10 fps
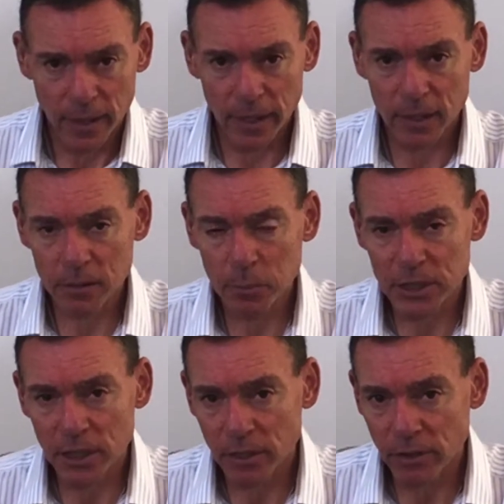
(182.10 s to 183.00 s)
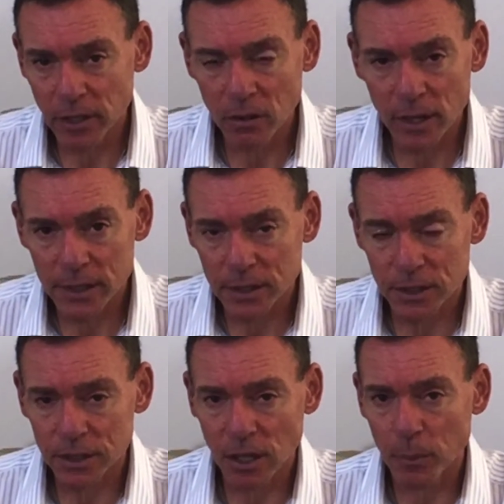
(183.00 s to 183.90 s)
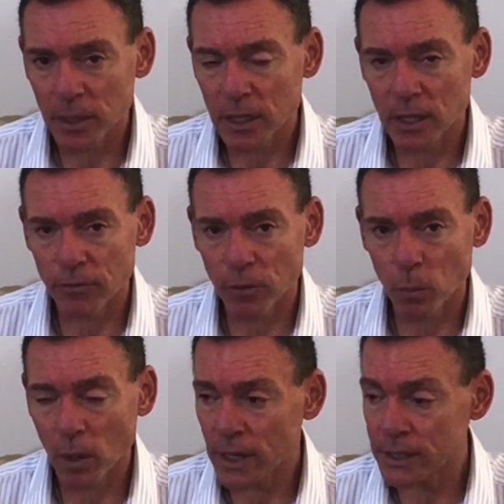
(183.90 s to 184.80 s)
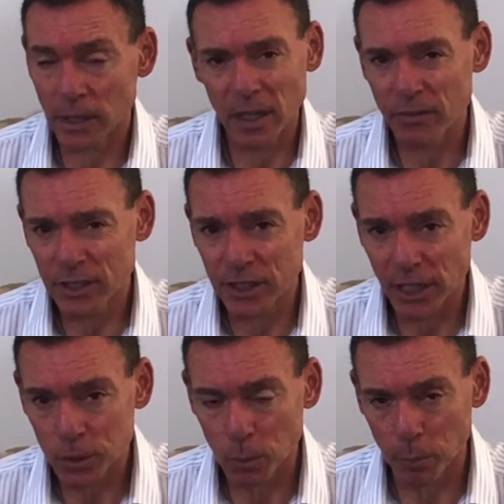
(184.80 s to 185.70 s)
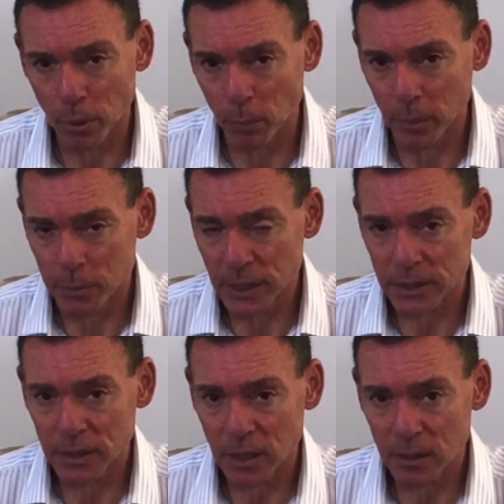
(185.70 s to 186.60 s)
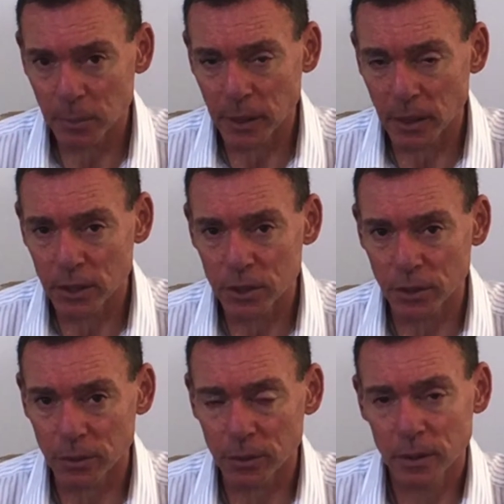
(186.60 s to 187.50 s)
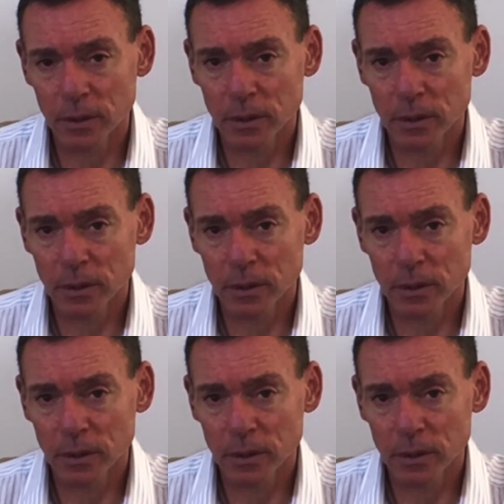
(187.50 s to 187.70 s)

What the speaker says: It can materialise in so many different ways, and even sexual problems. That's another big issue.